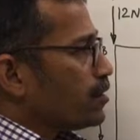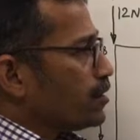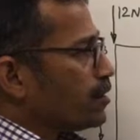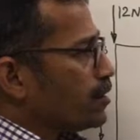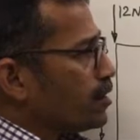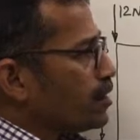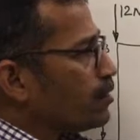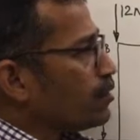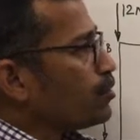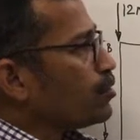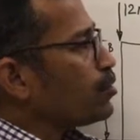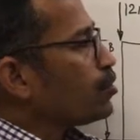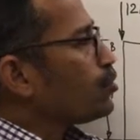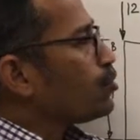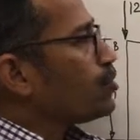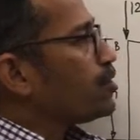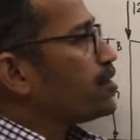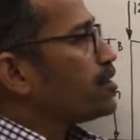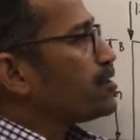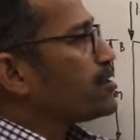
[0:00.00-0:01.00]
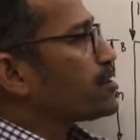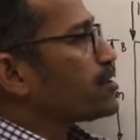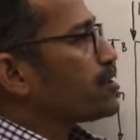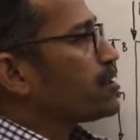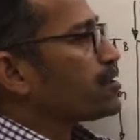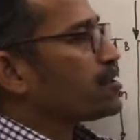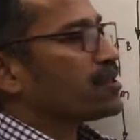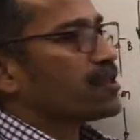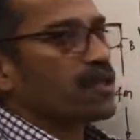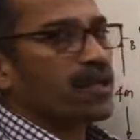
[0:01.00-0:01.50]
Now we'll
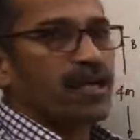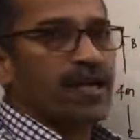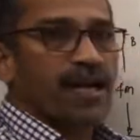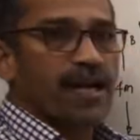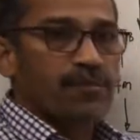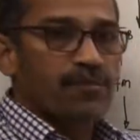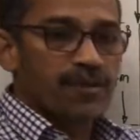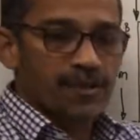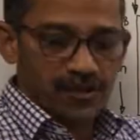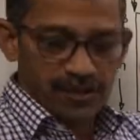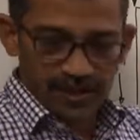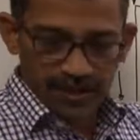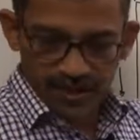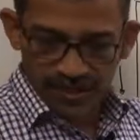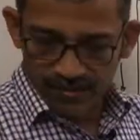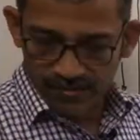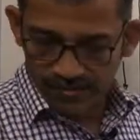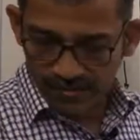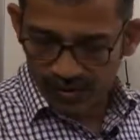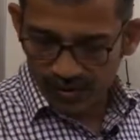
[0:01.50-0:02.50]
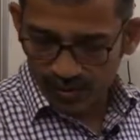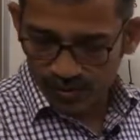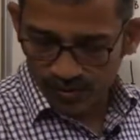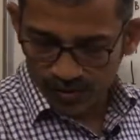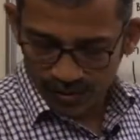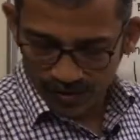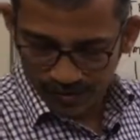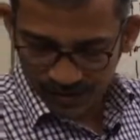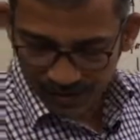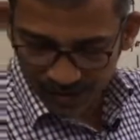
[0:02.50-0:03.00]
discuss Lami's theorem first
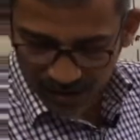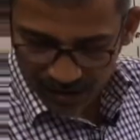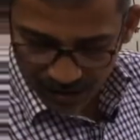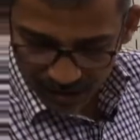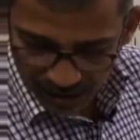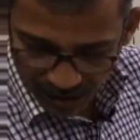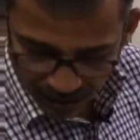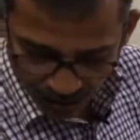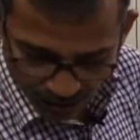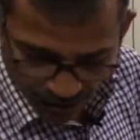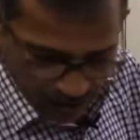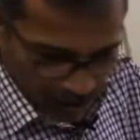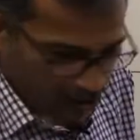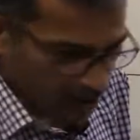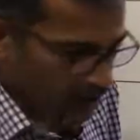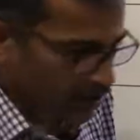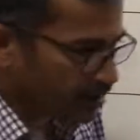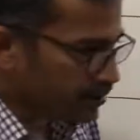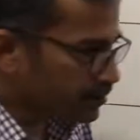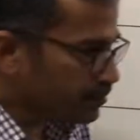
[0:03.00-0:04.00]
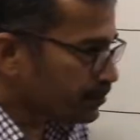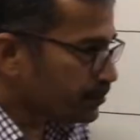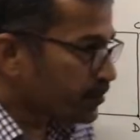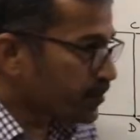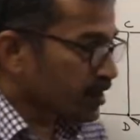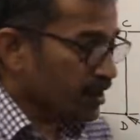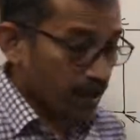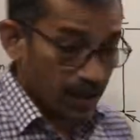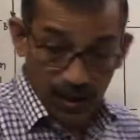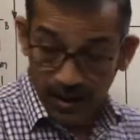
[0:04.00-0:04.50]
one. And then we'll solve
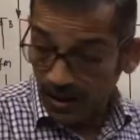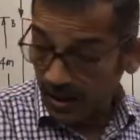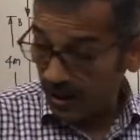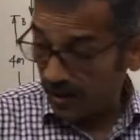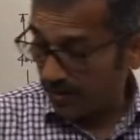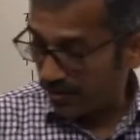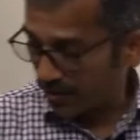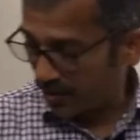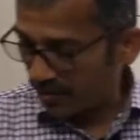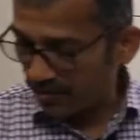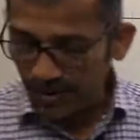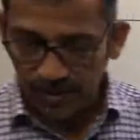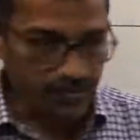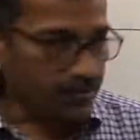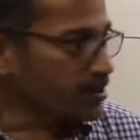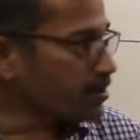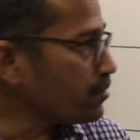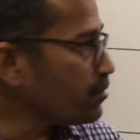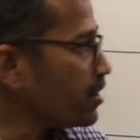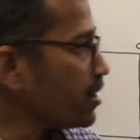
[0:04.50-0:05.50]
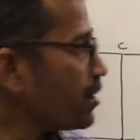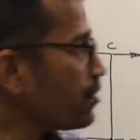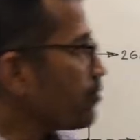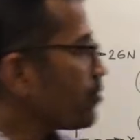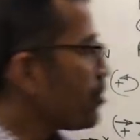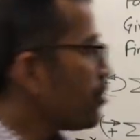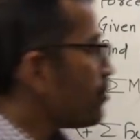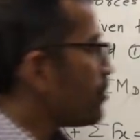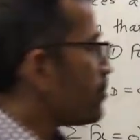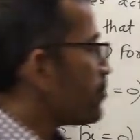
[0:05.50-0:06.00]
other problems, remaining
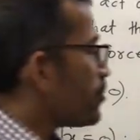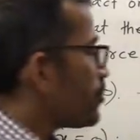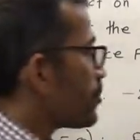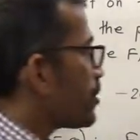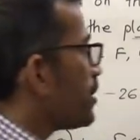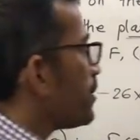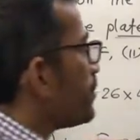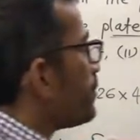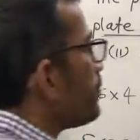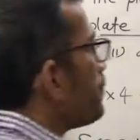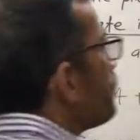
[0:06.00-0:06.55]
problems. Okay?